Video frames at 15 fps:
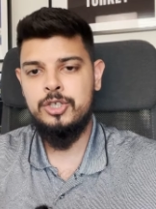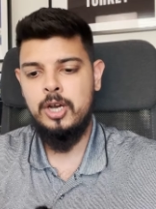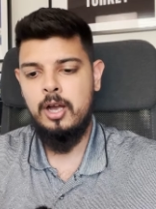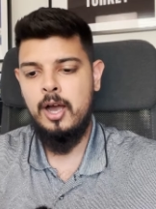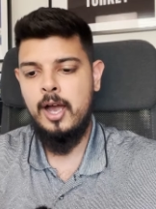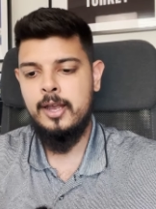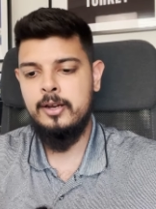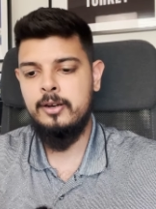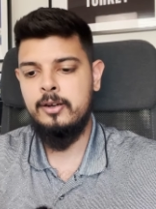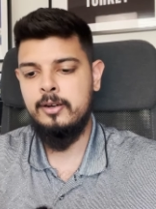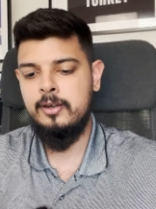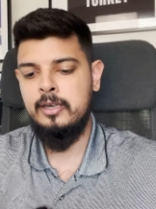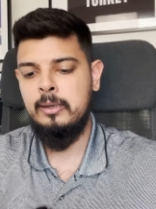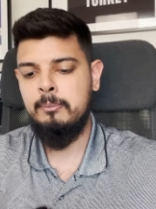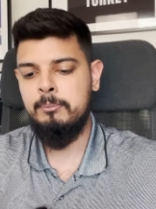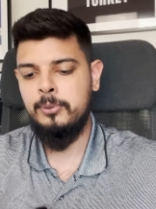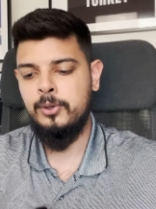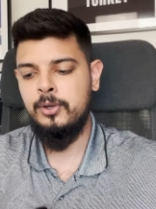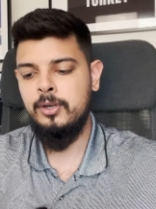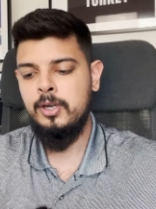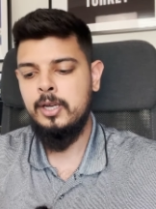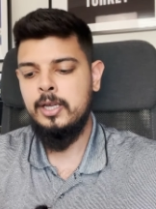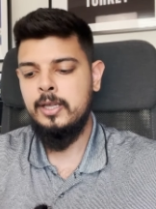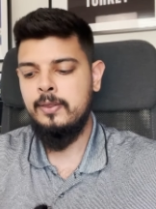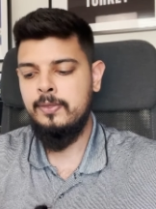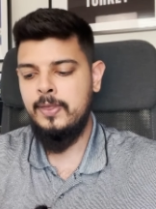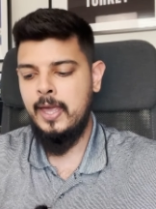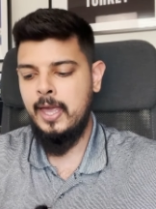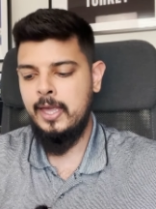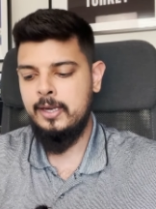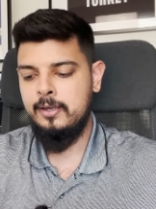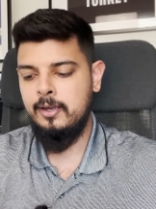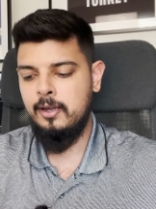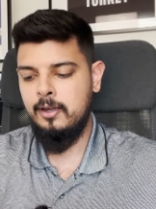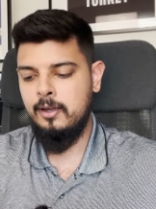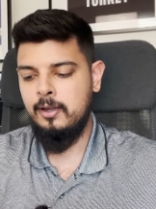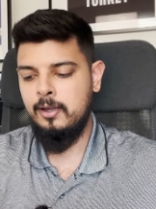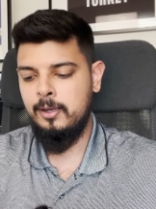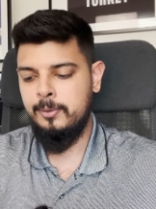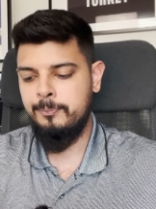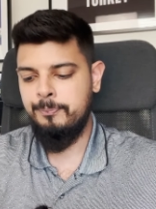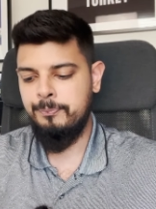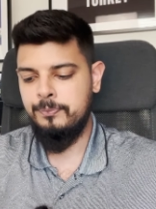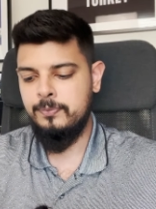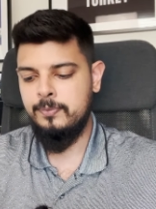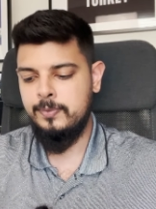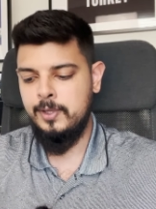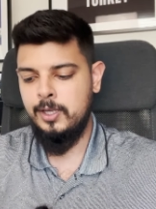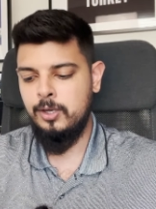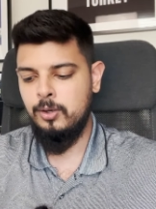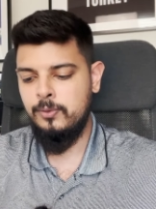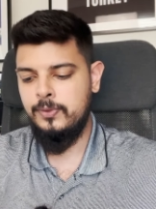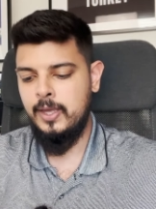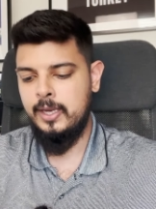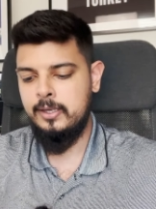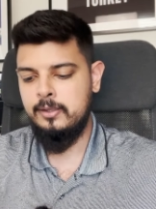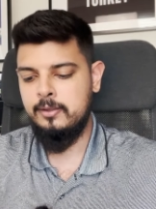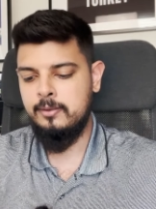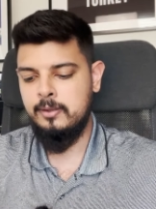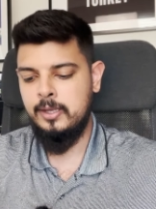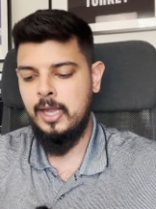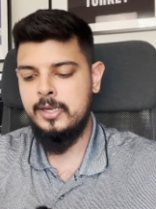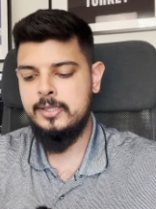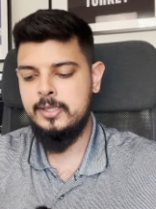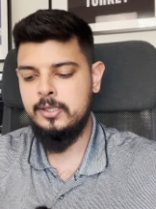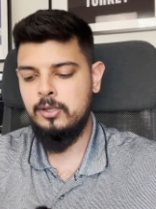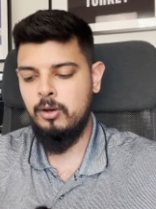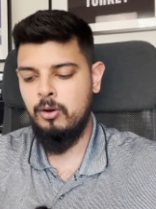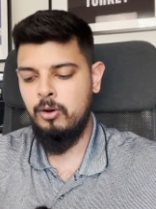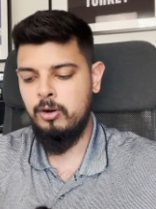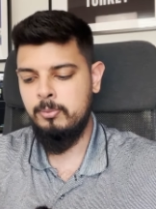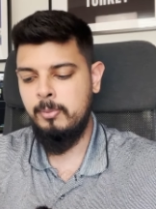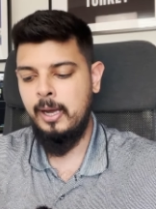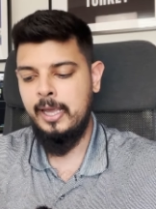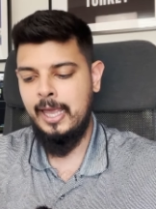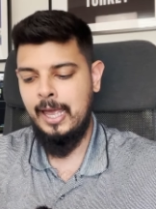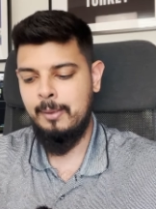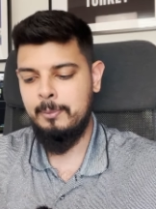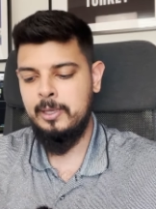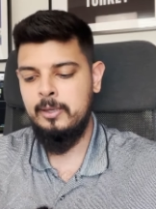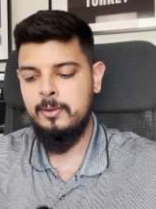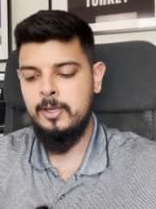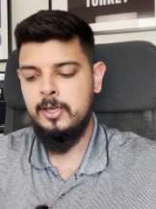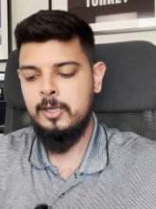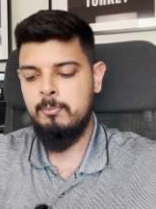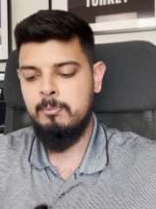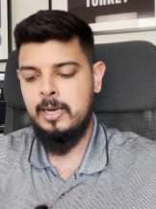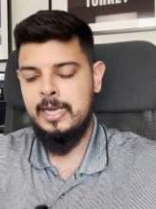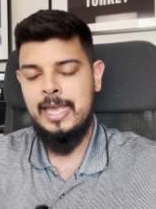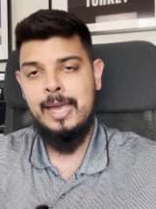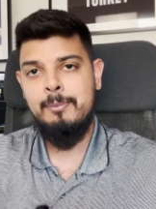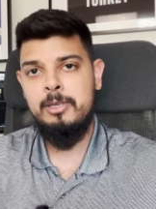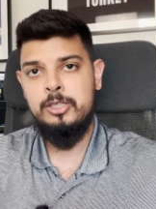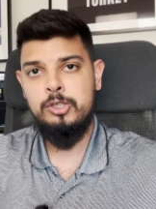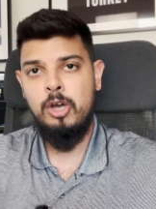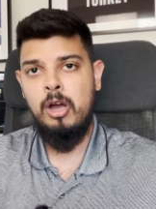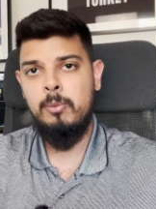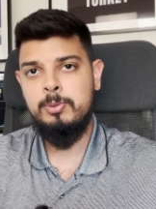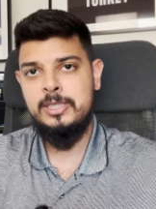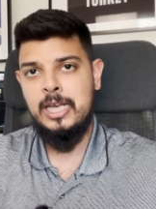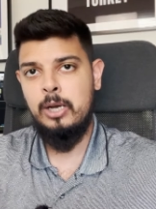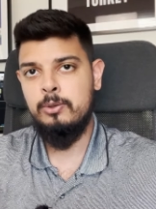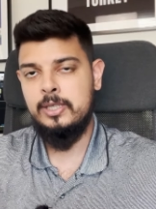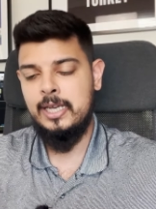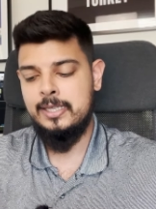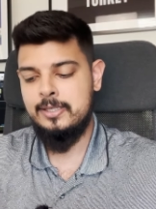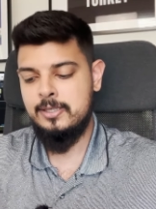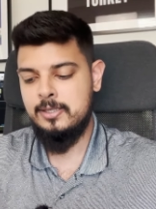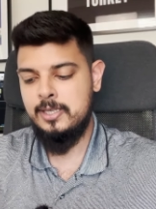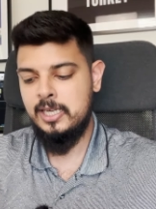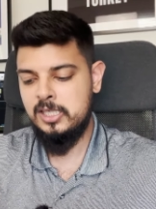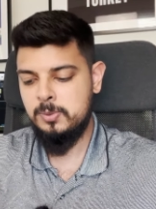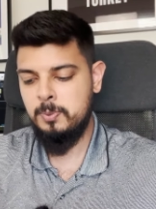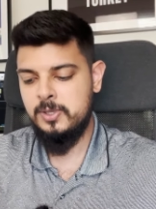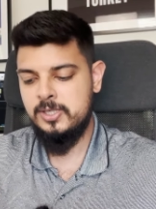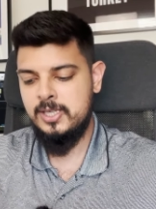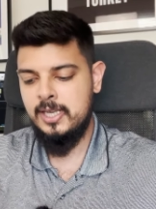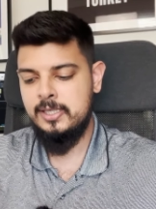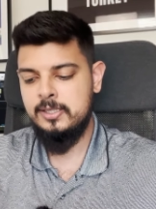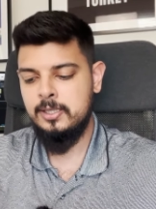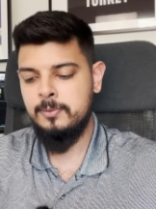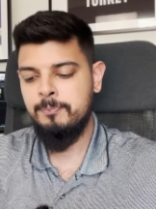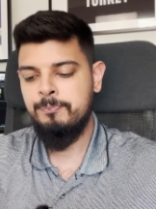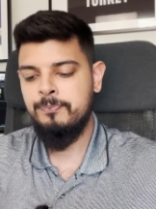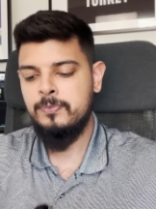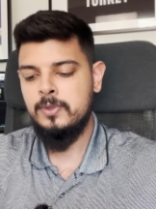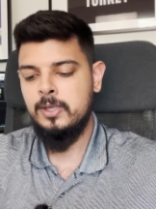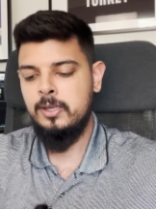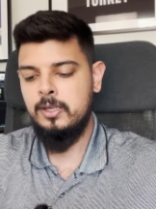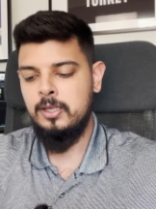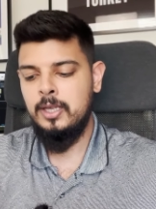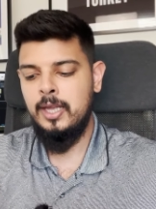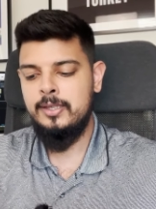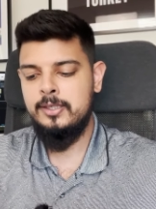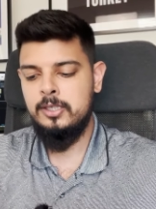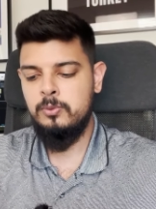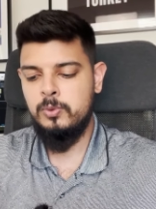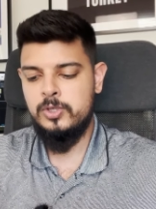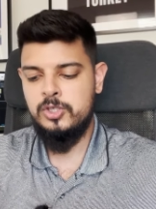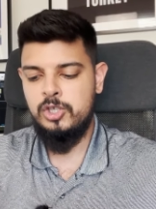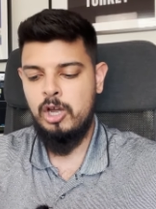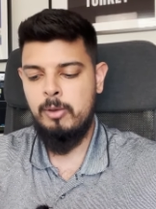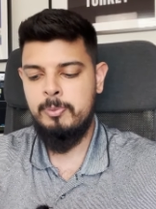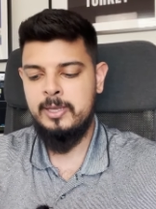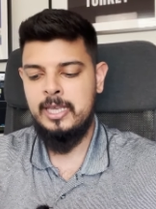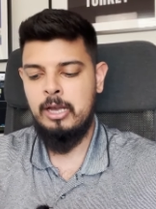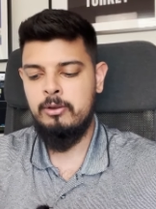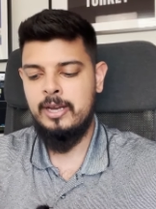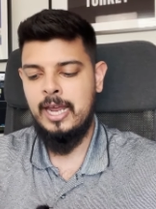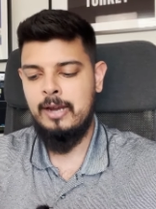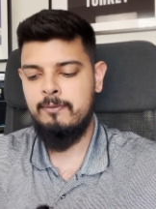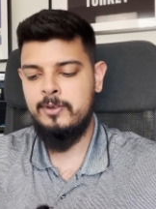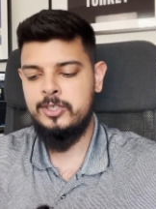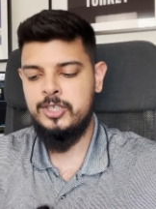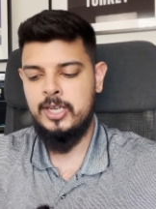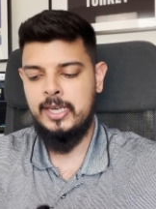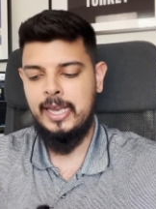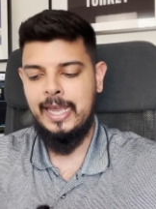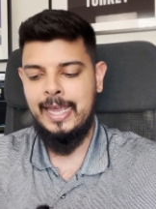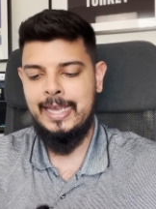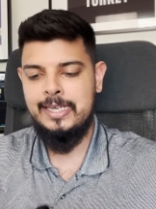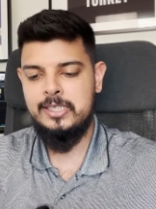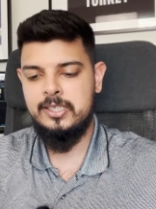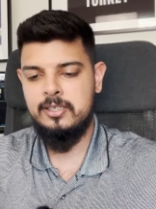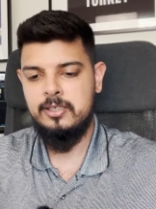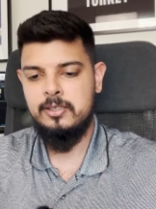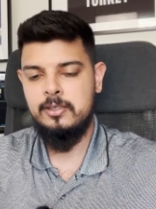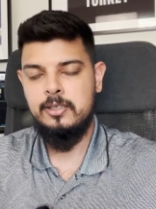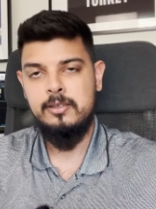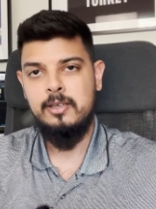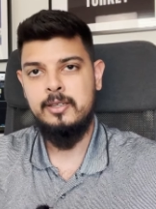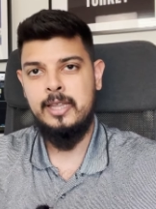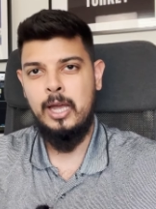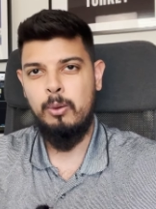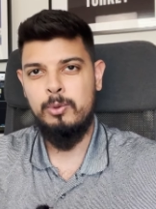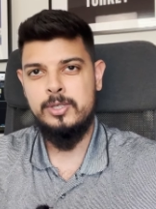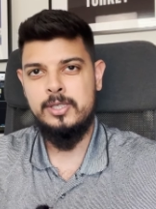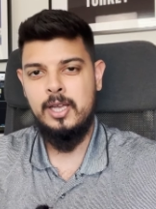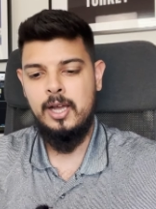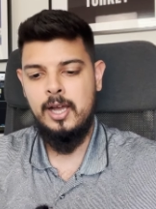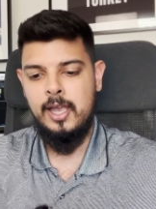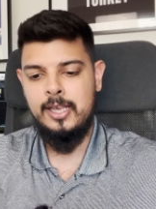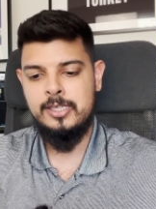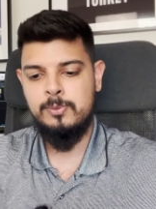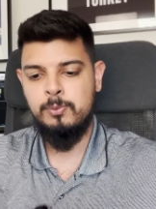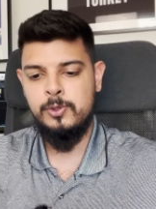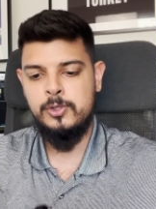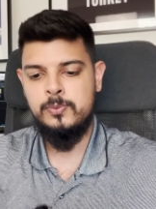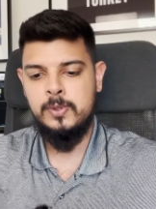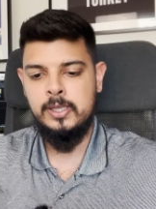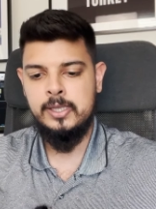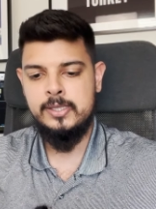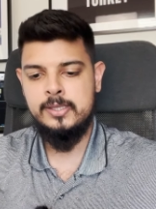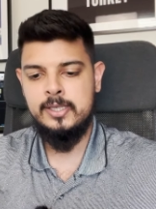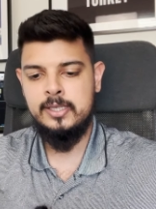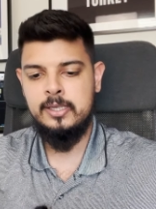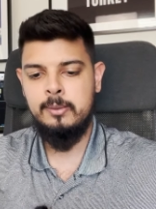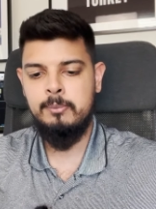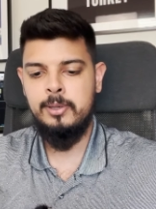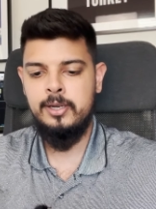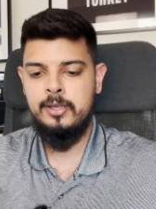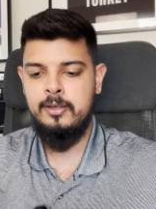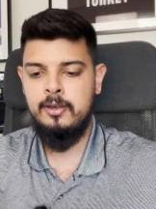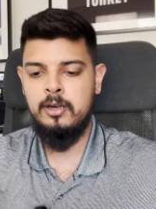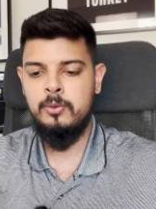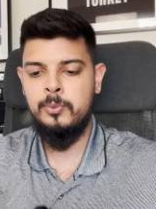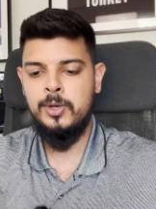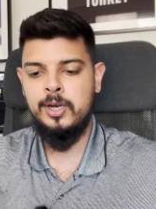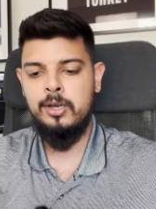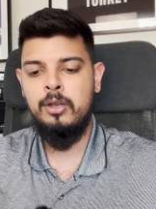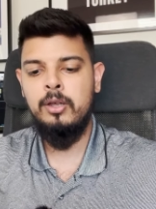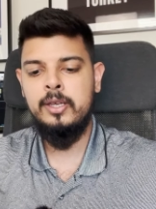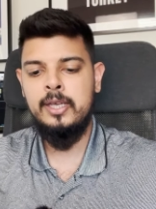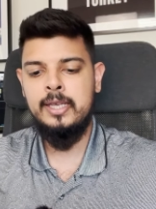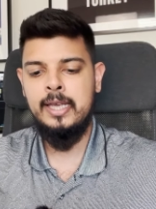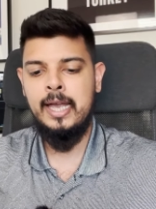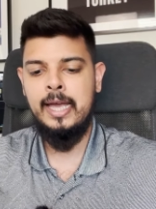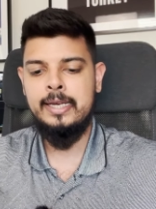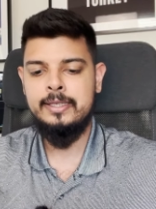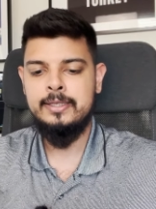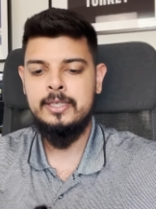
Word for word: higher number than um, you know than London or Miami. Miami topped out at six percent. London was topping out average at eight that was the highest, most realistic number. Here we are looking at